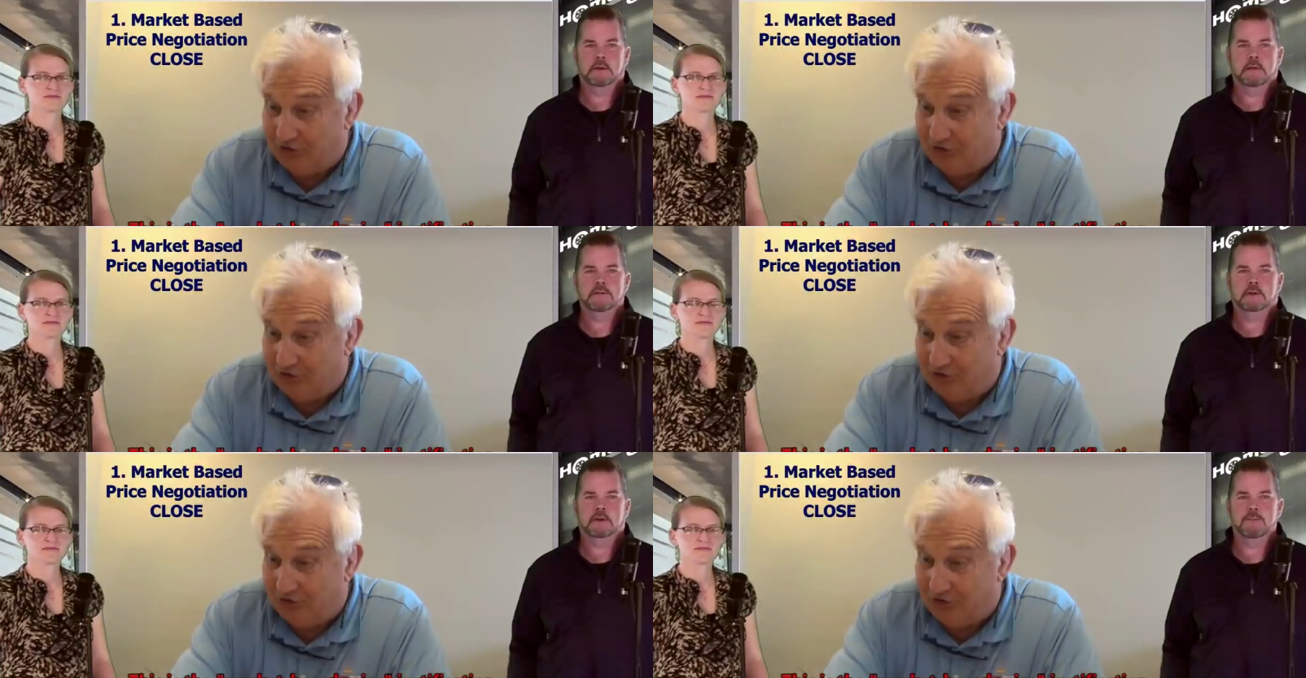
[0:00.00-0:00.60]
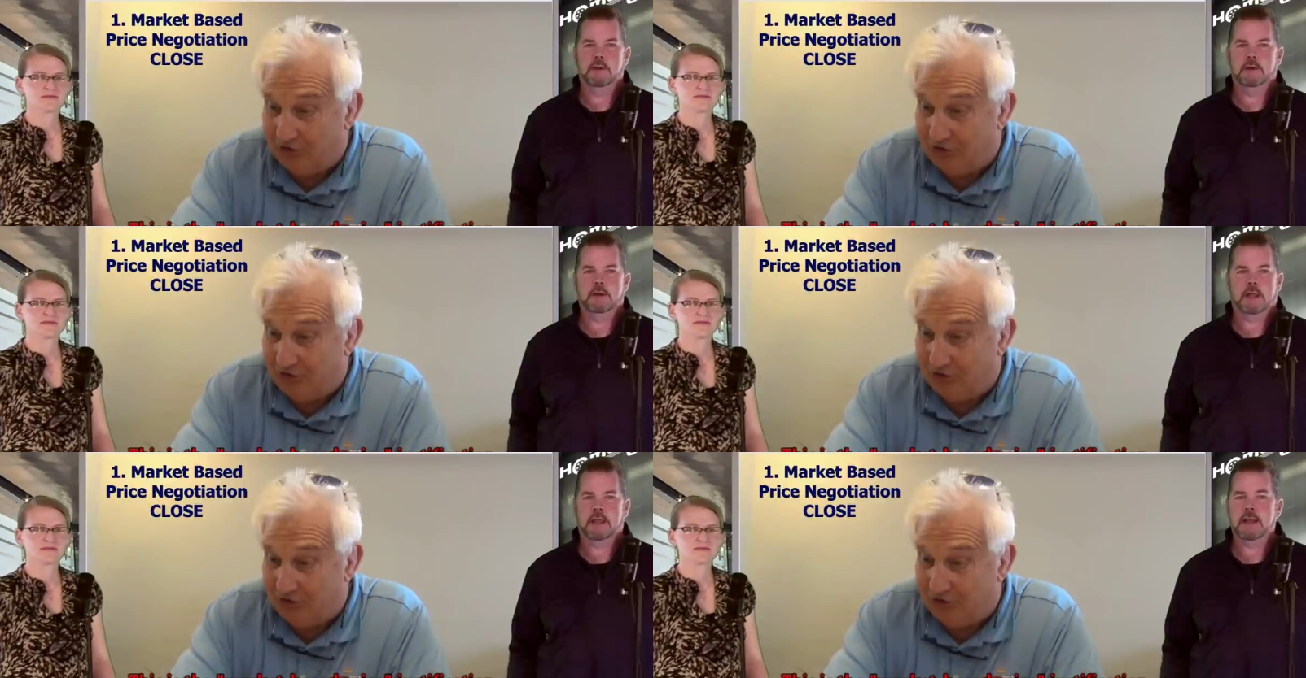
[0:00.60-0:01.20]
Speaker 1: in their
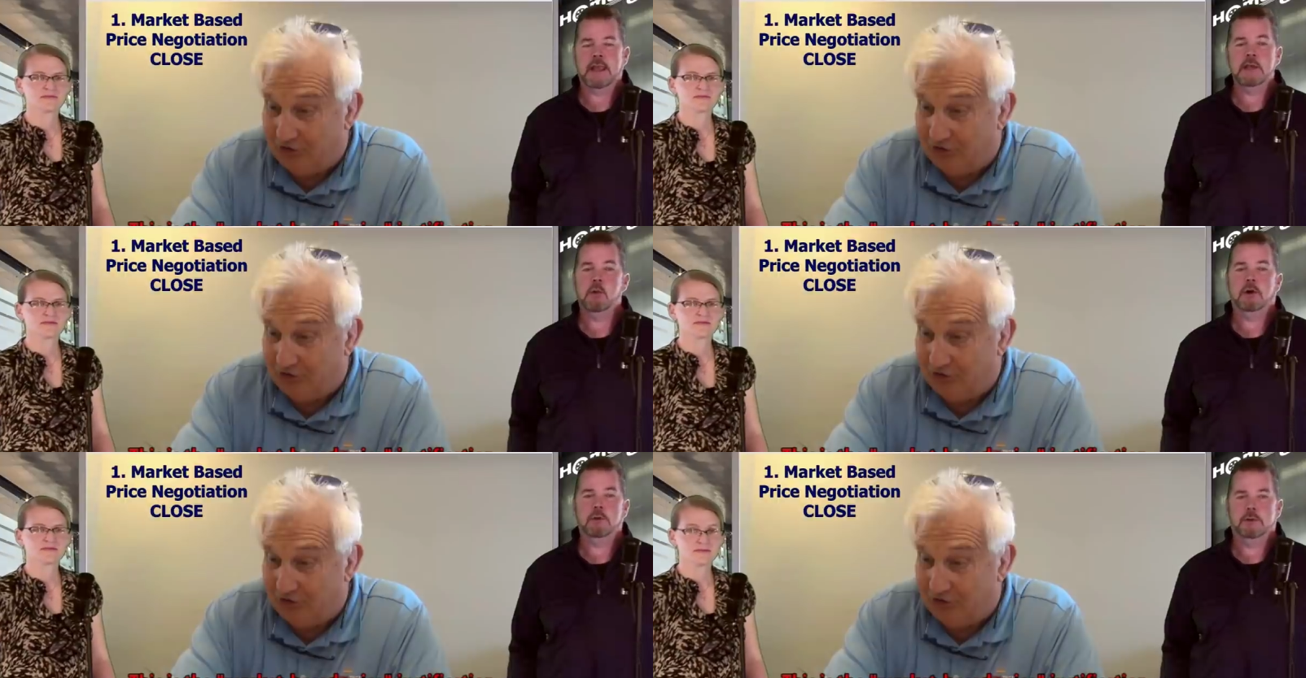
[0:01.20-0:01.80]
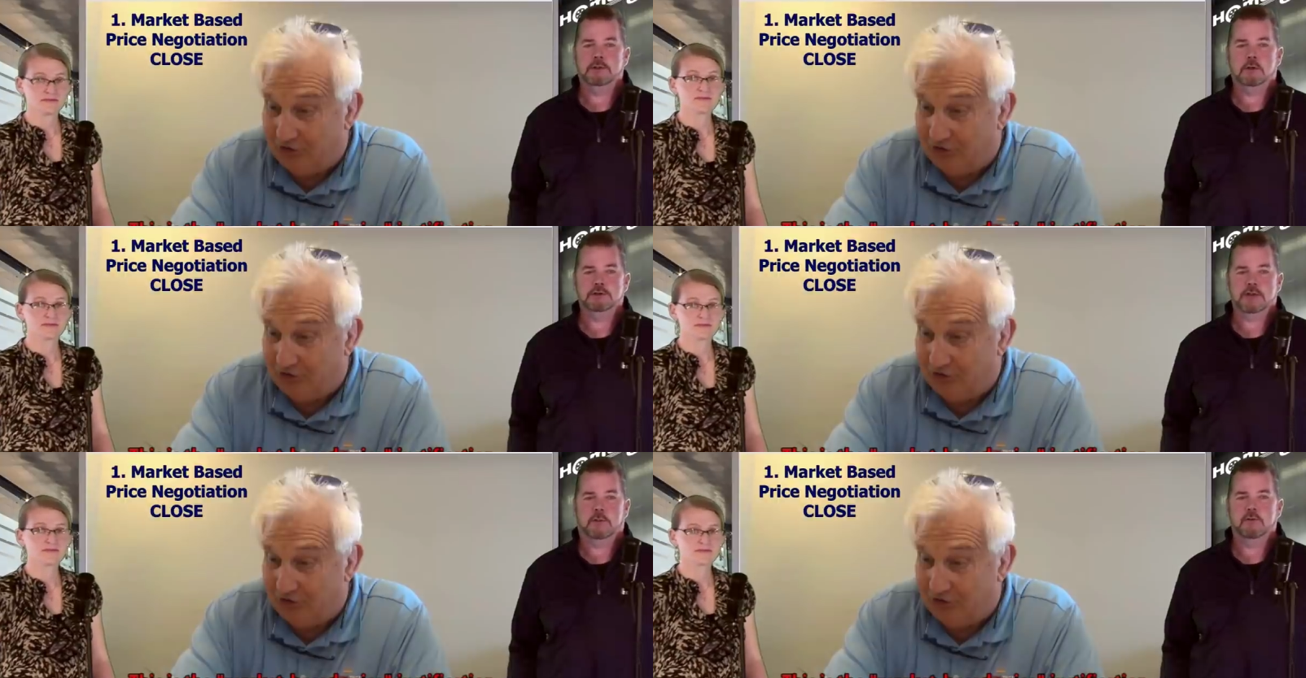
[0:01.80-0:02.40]
community and anywhere you went to go
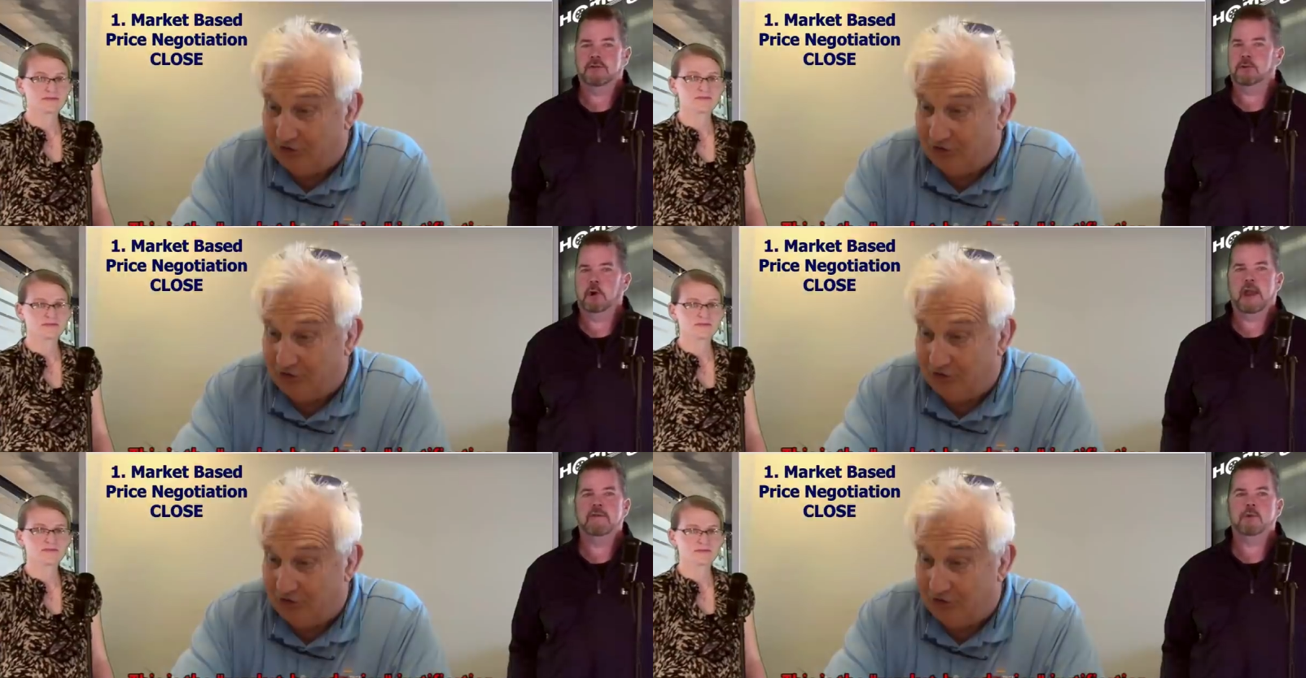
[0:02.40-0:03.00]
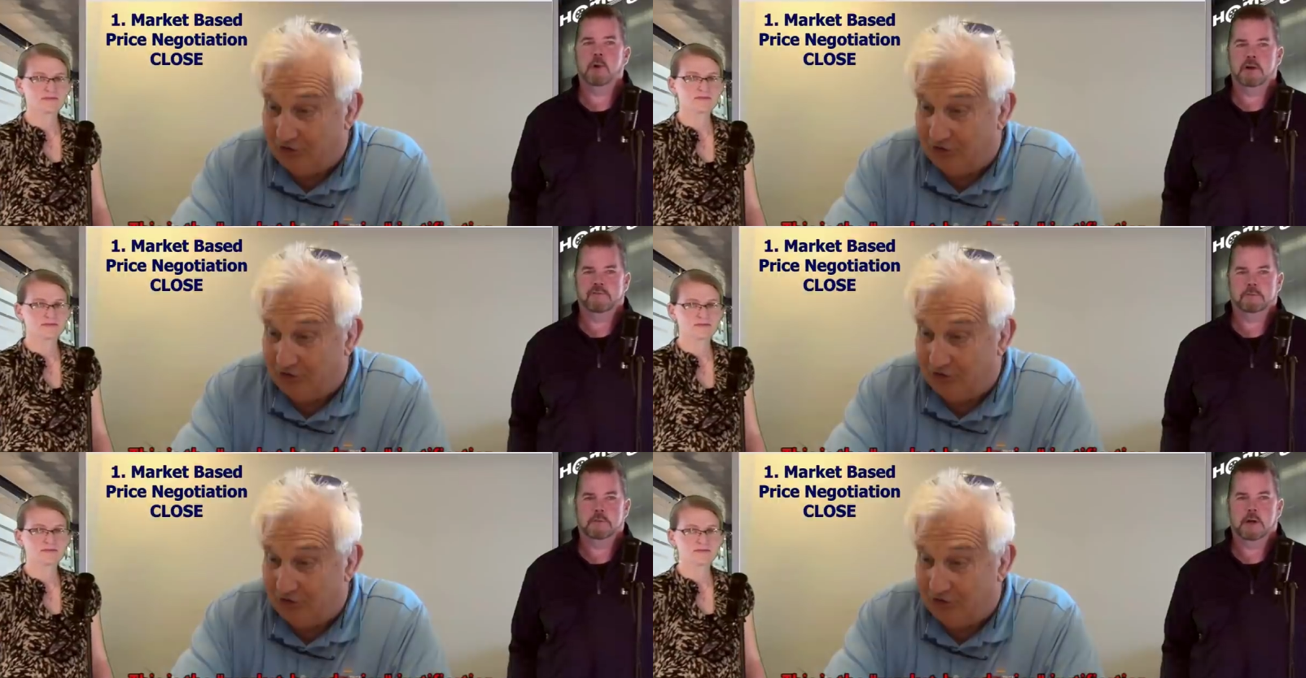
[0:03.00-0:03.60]
shop, they'll throw every one of
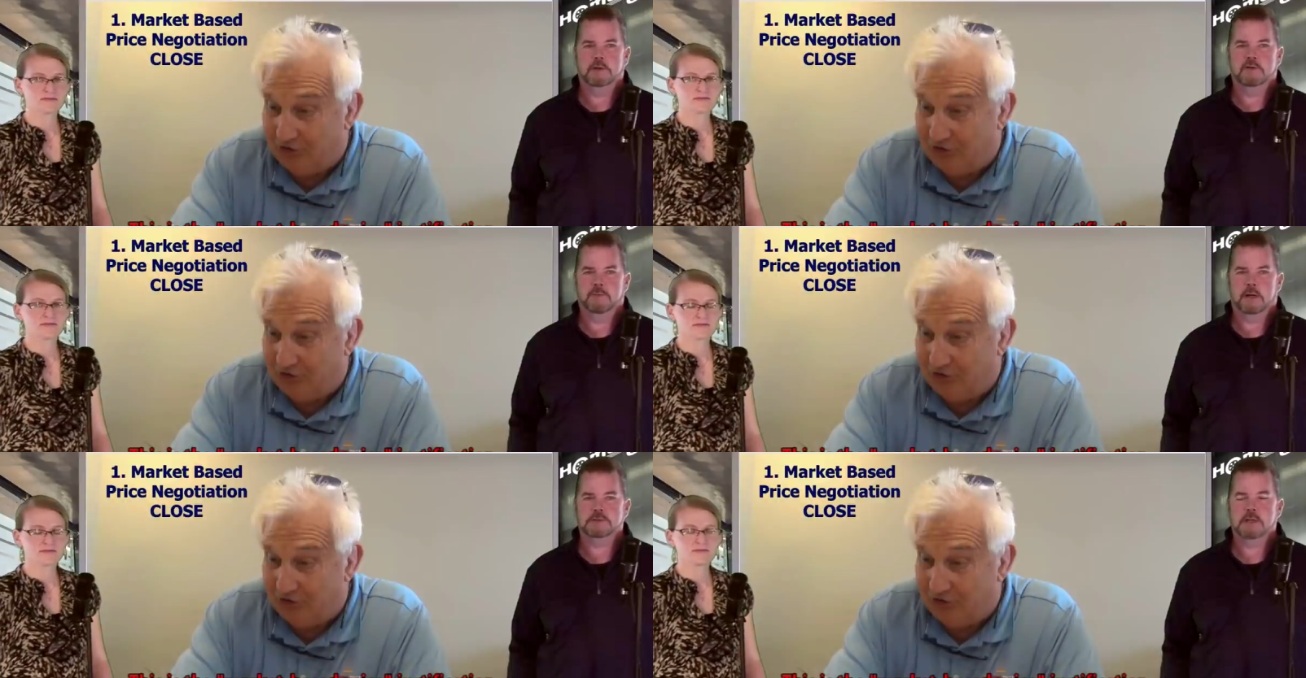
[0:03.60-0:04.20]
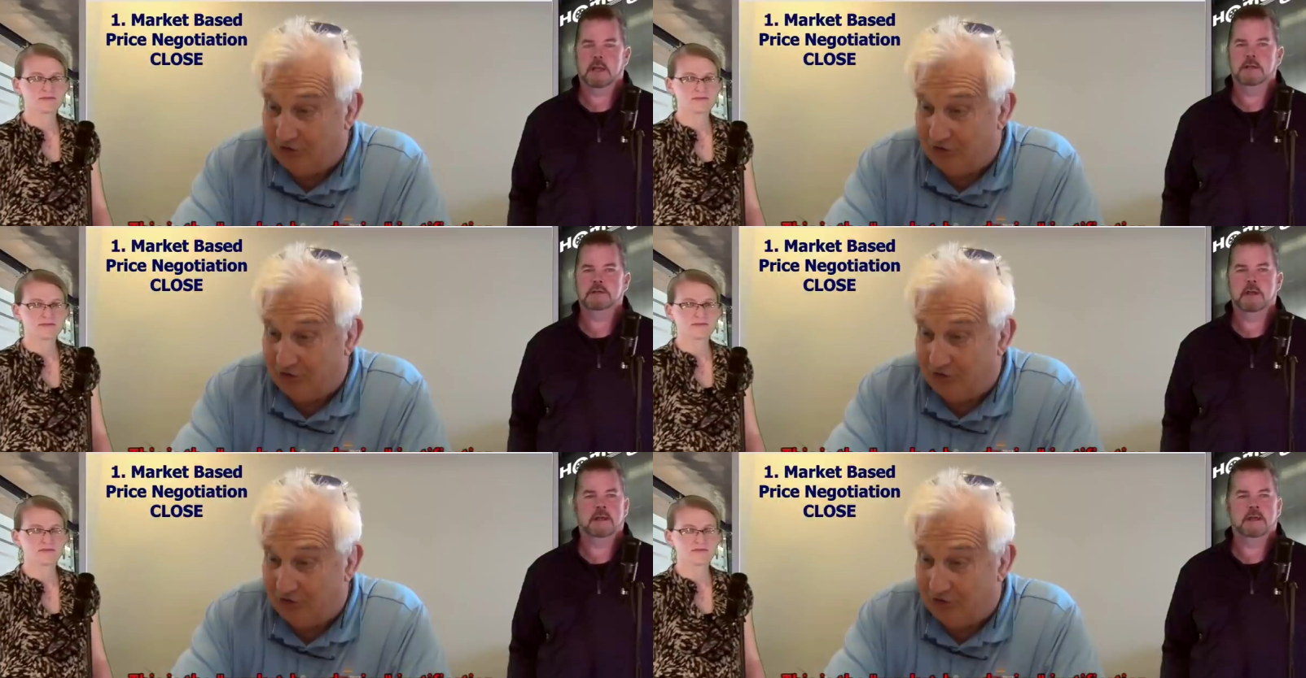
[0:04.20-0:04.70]
them under the bus and,